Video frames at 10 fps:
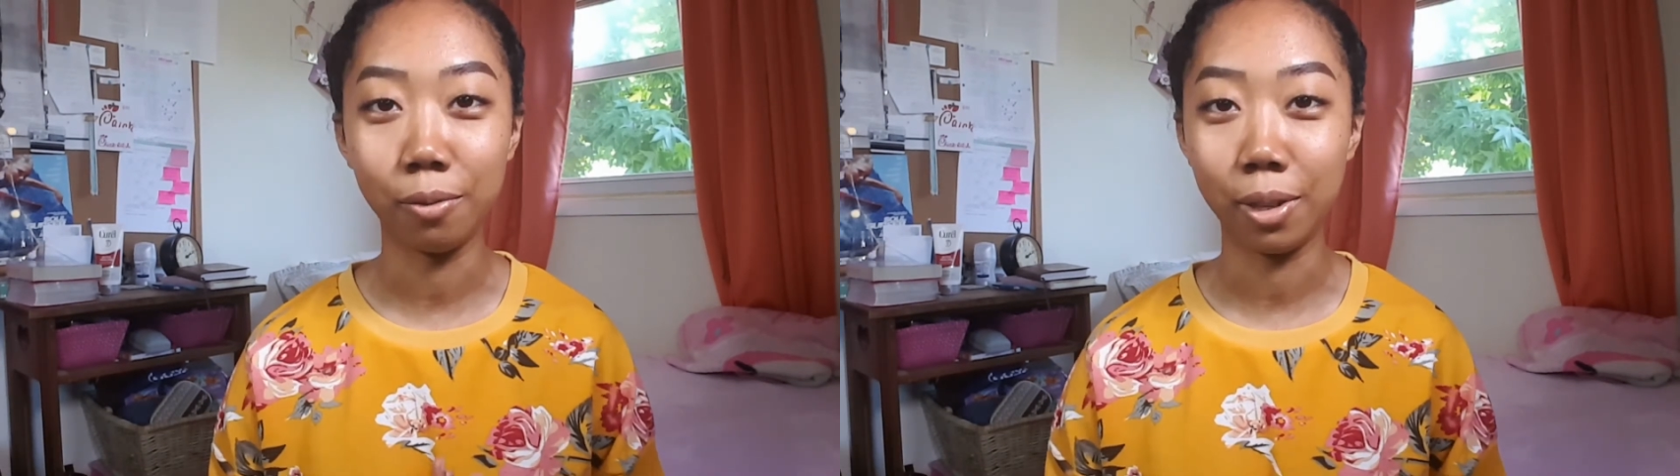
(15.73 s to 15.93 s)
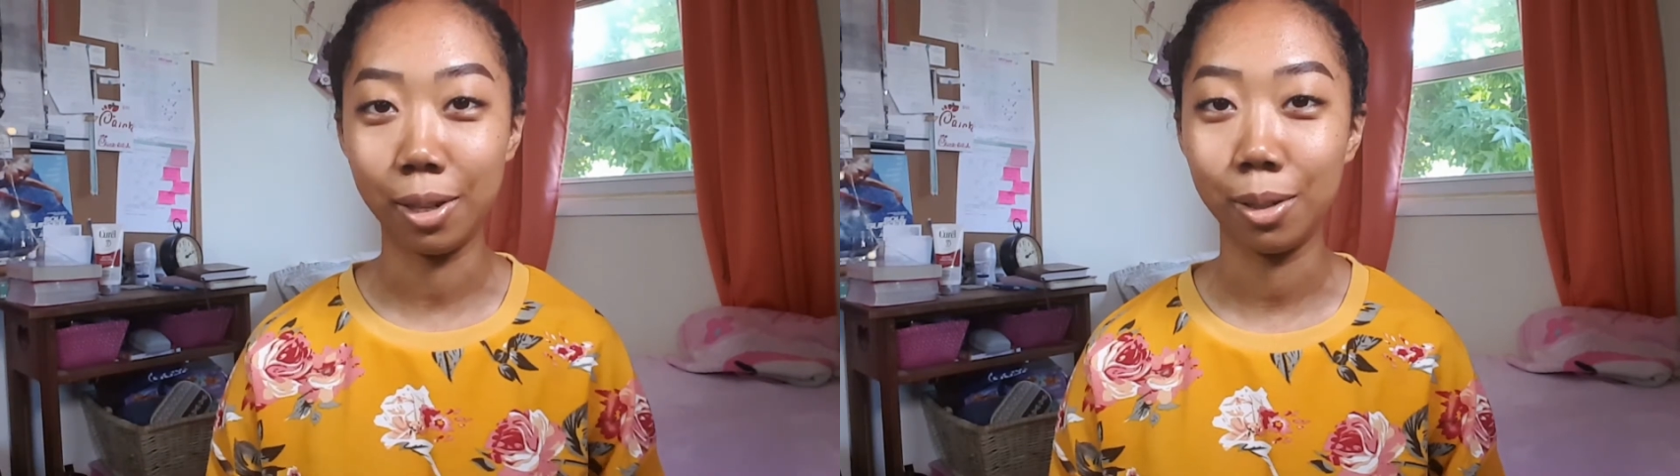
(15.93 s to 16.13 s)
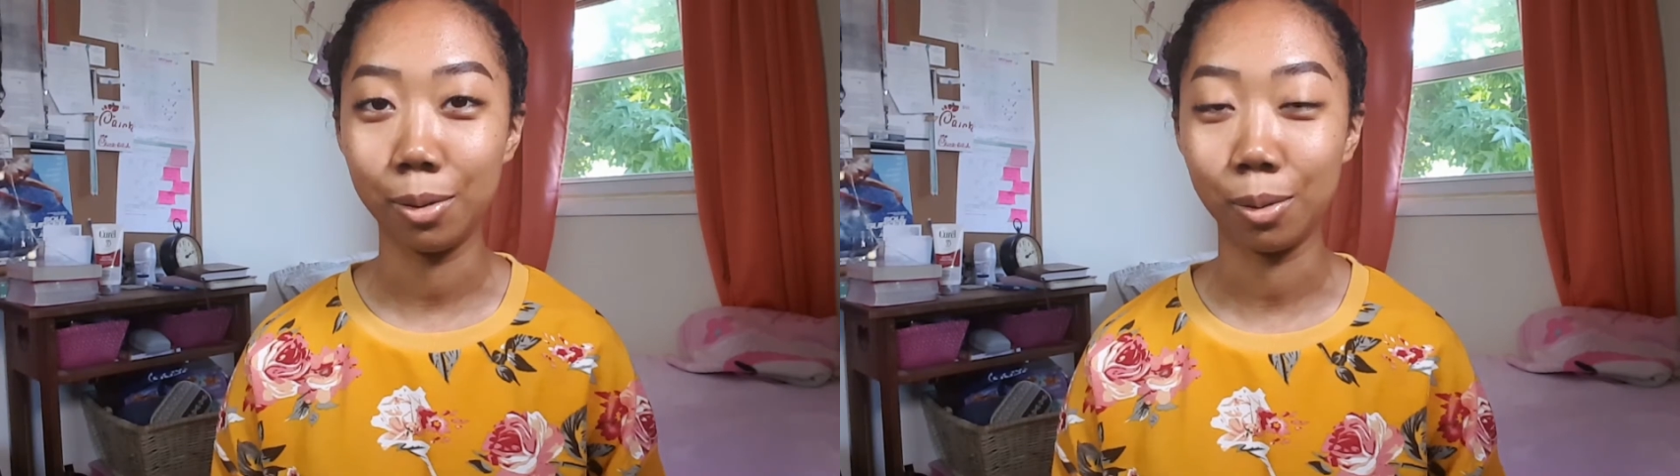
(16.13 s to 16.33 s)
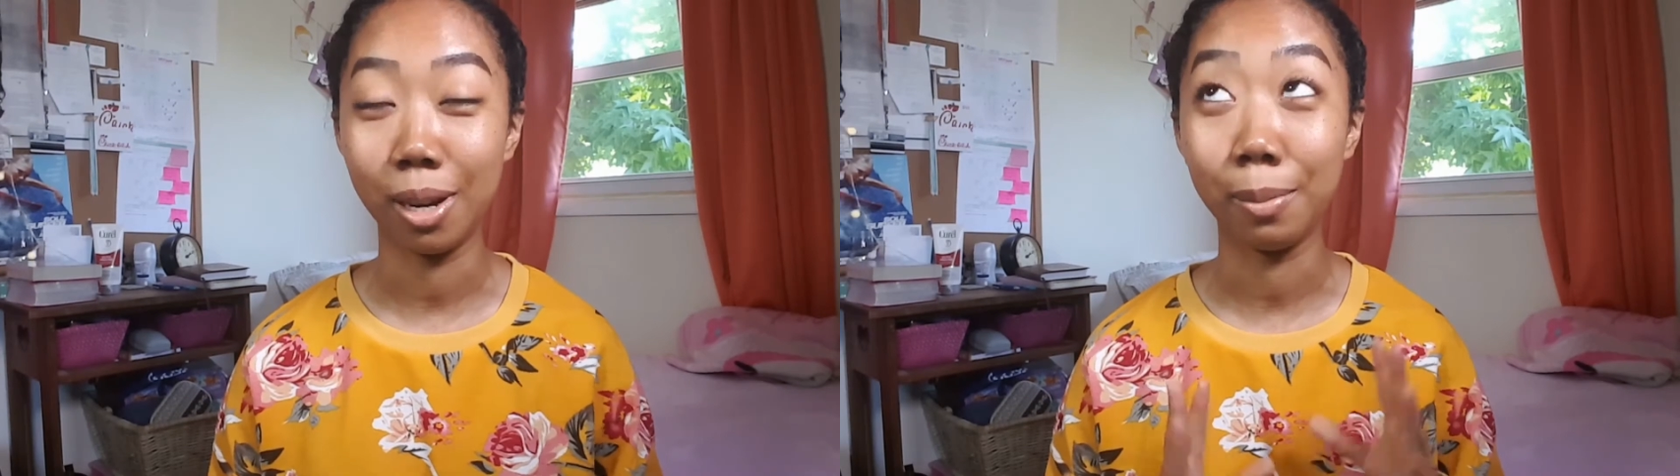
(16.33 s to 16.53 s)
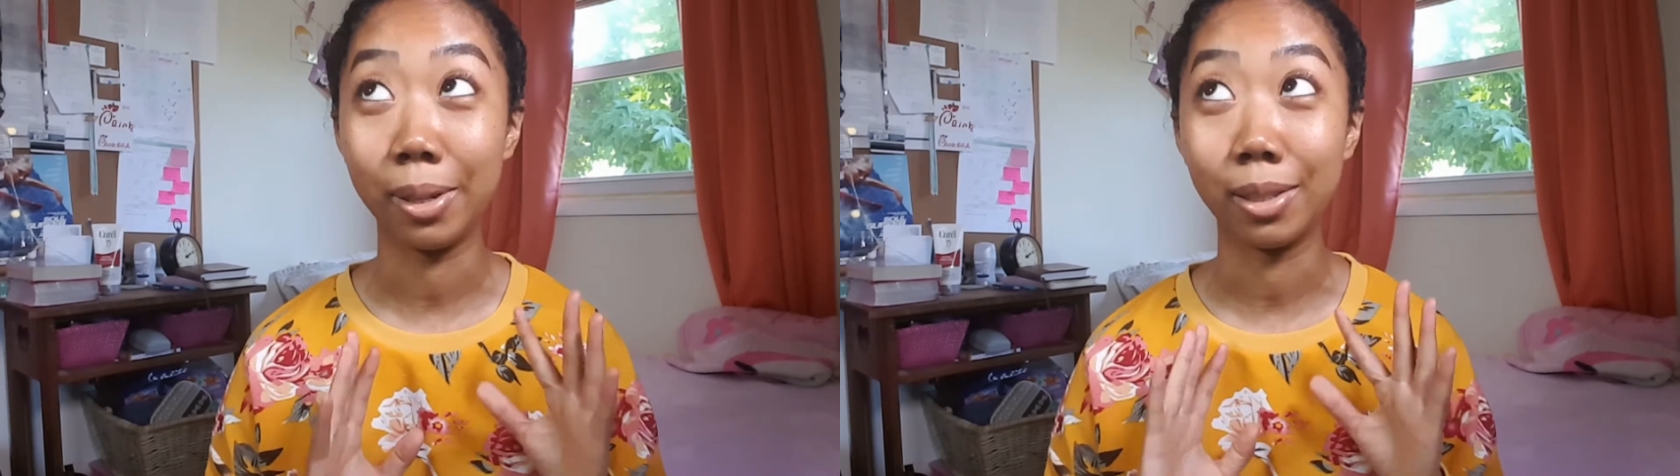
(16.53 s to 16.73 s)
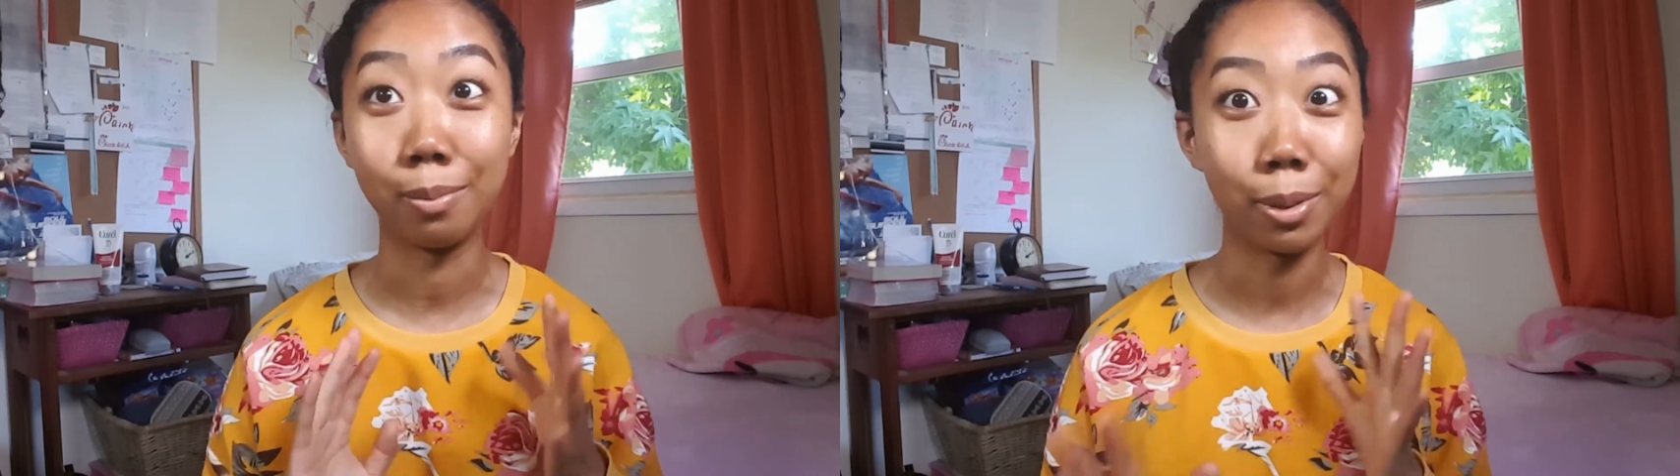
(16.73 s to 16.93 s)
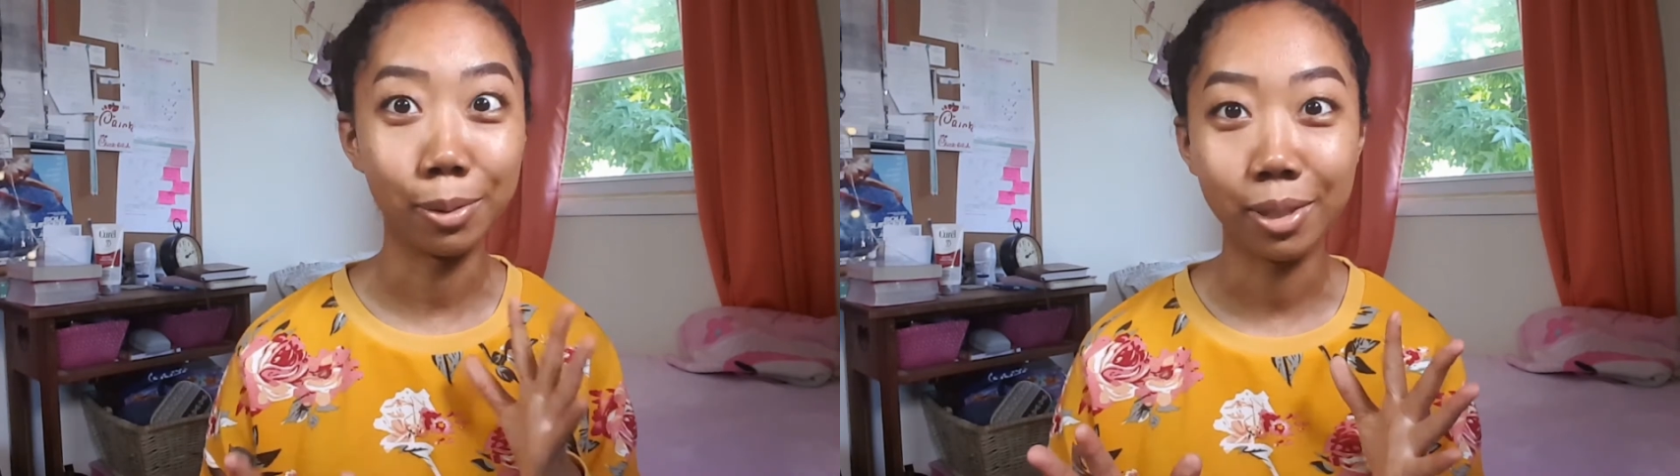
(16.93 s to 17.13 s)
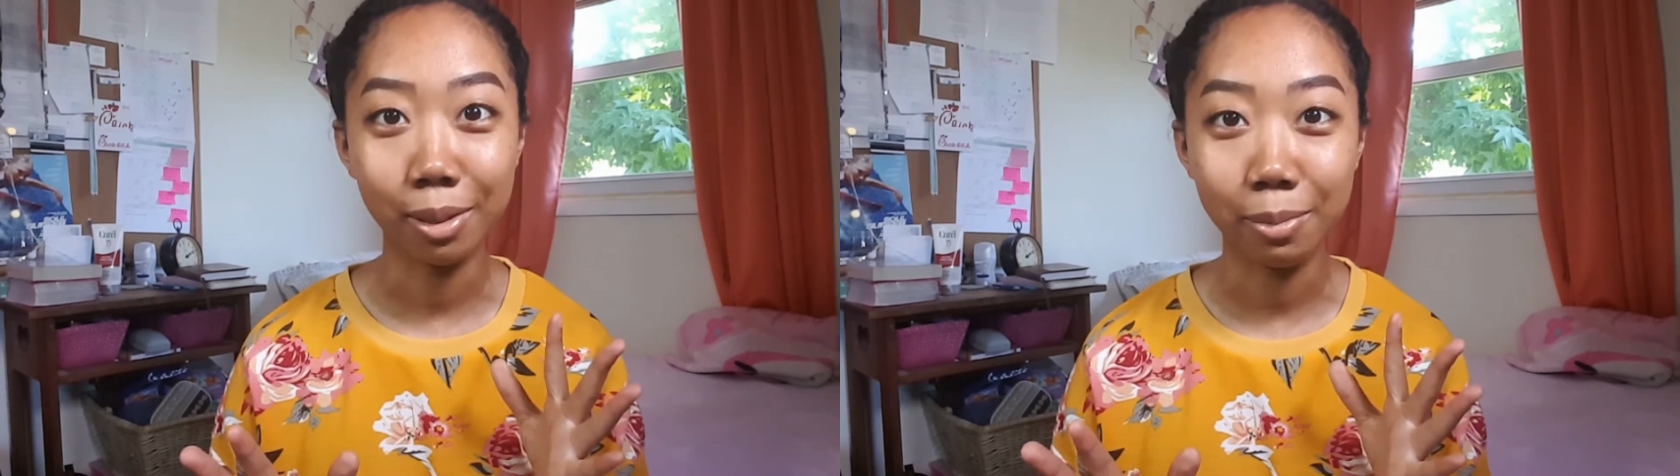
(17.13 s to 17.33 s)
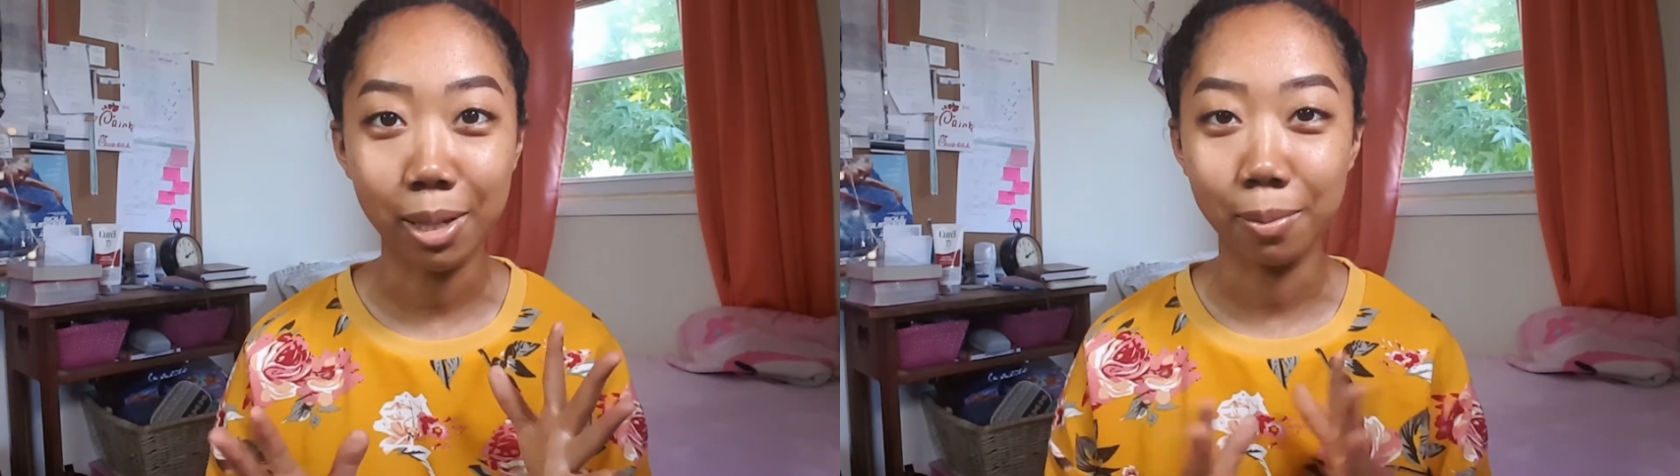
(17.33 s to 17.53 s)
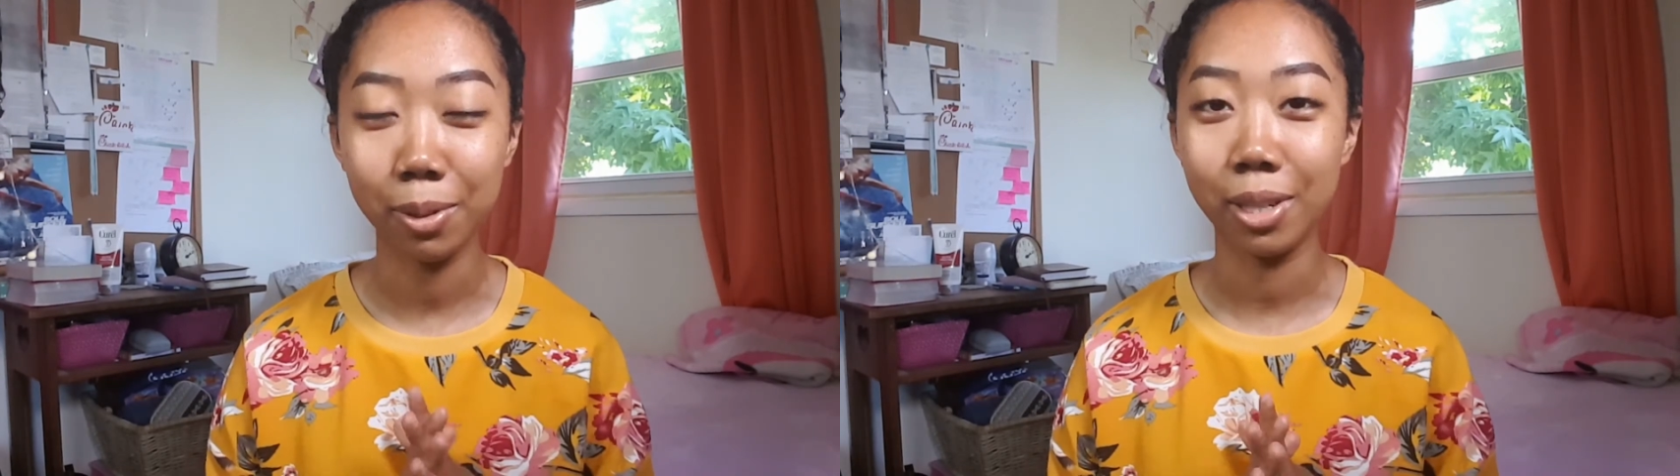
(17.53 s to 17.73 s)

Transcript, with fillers: videos where I'm exposing people,